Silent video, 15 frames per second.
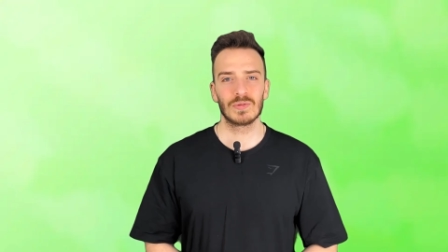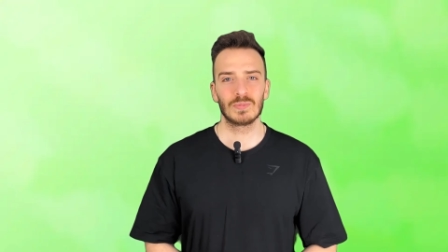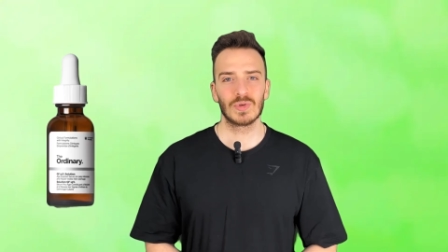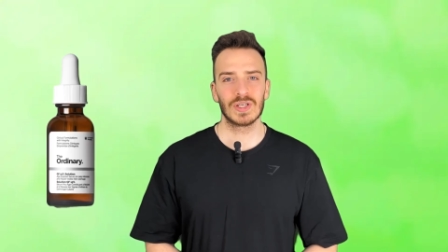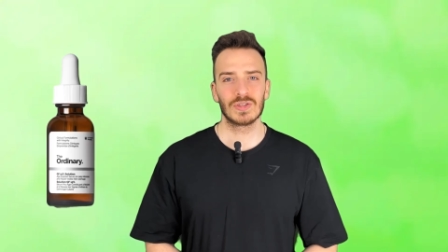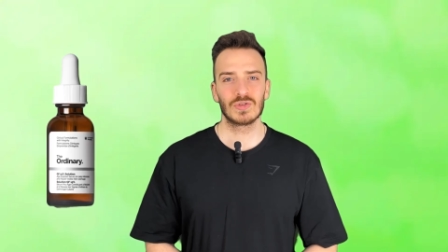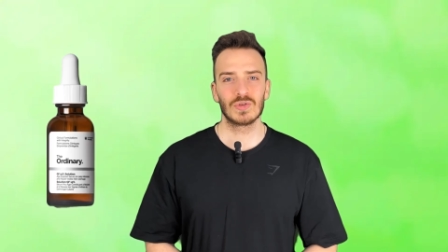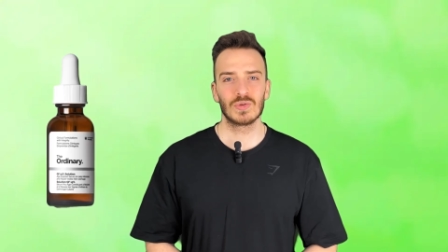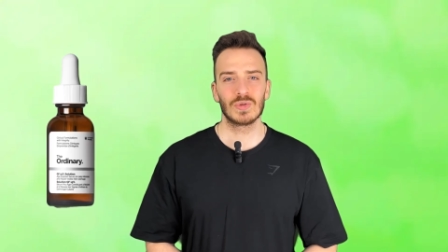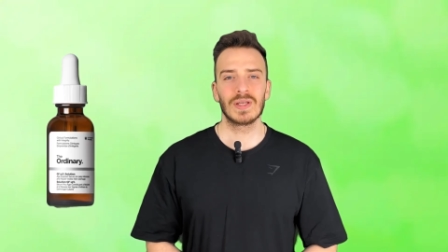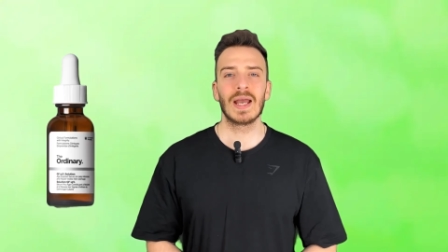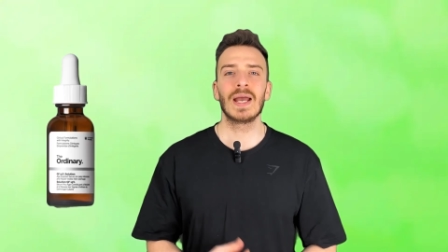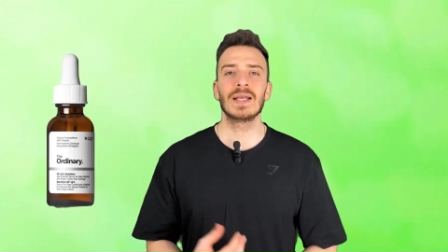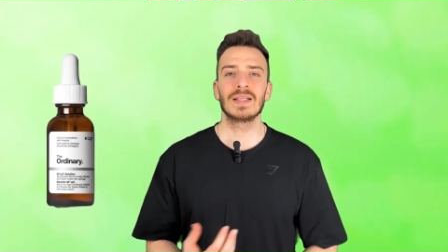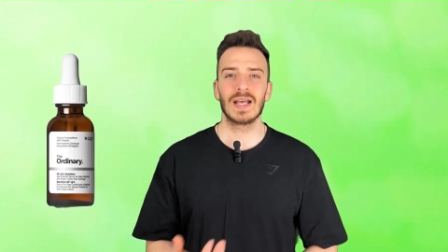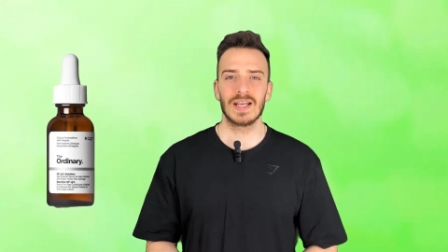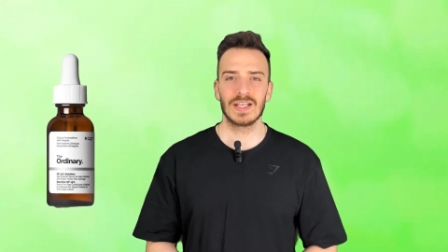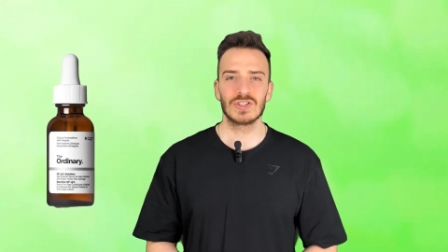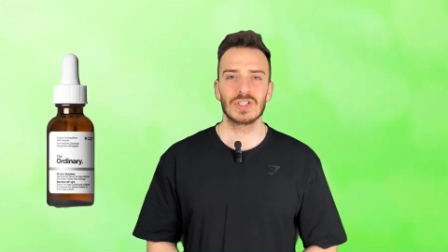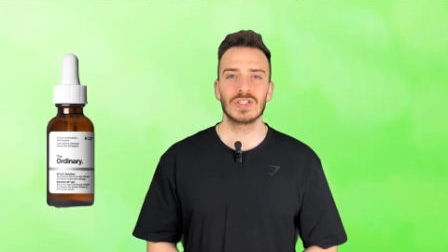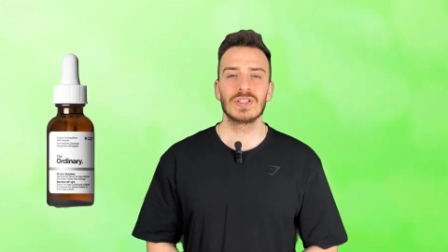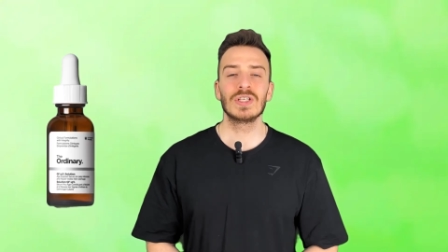a breakthrough in
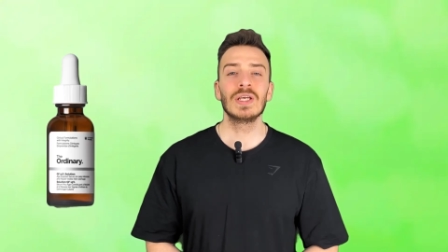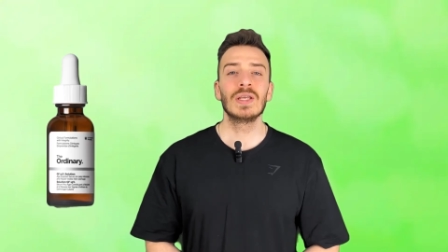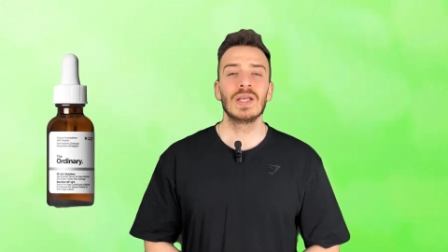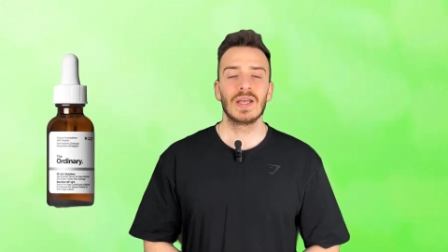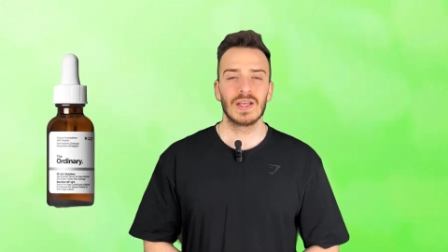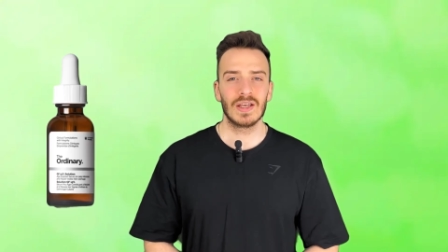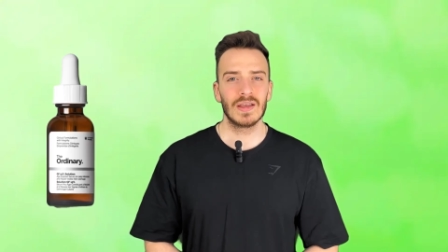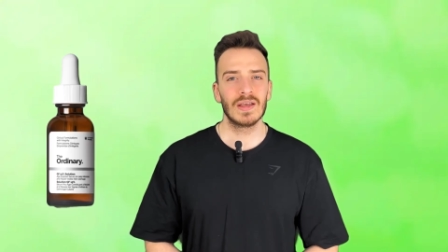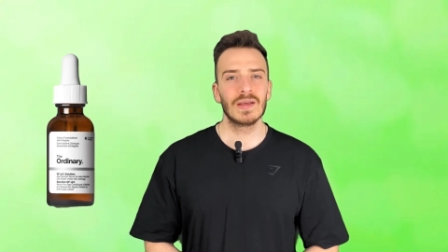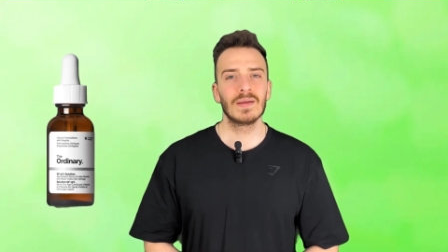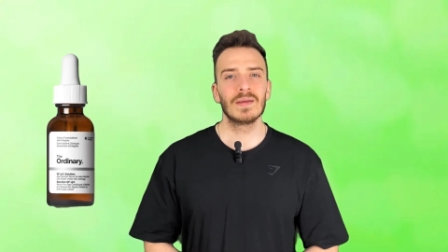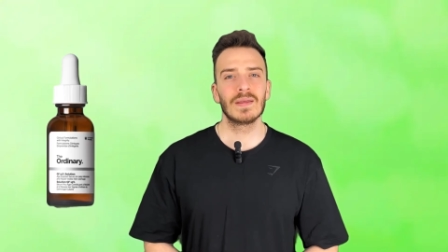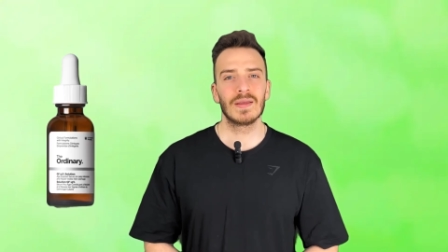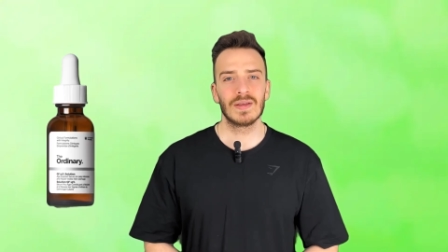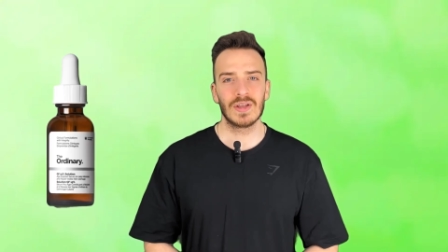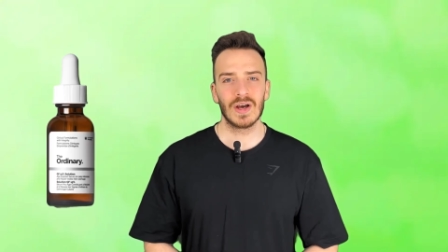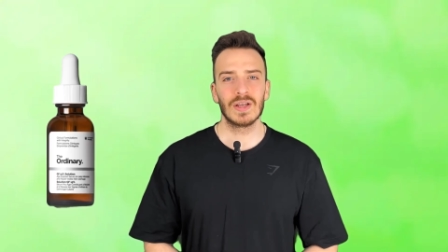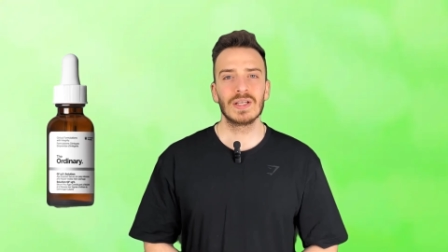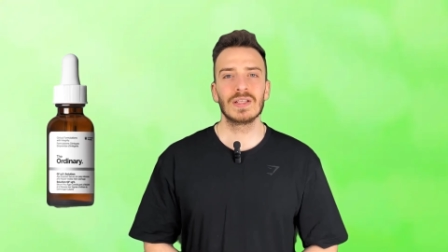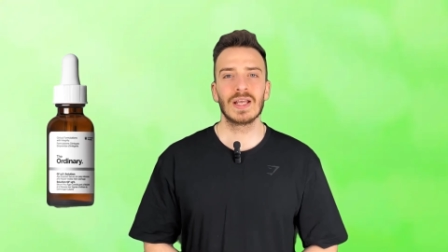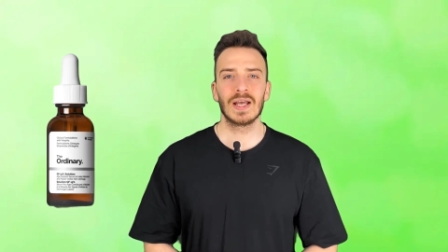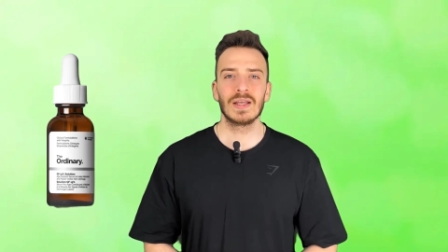anti-aging skincare?
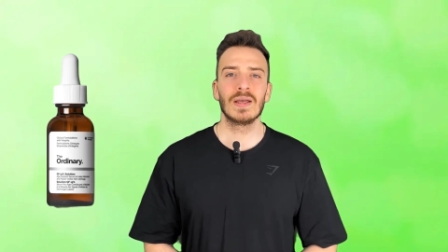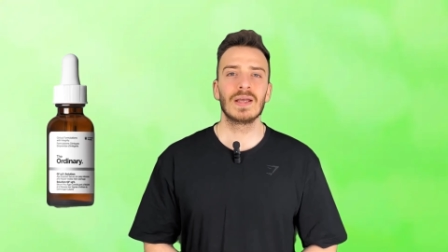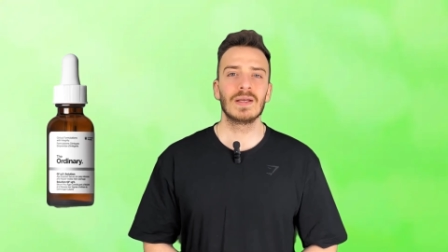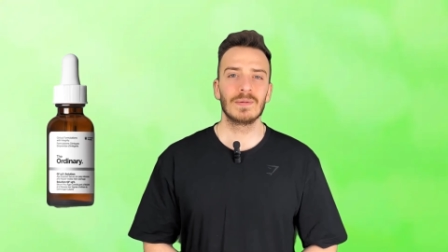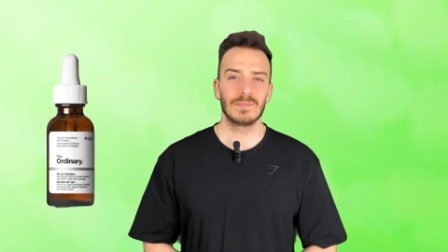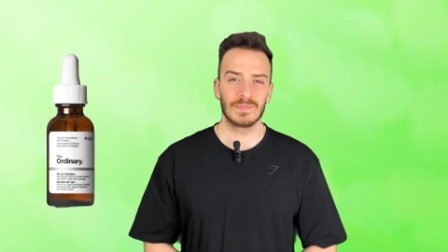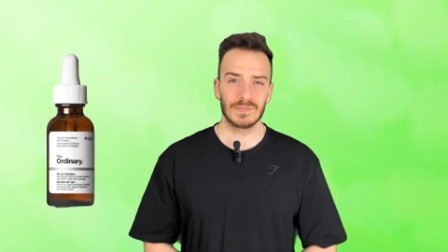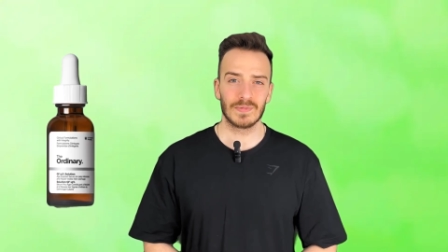Not exactly.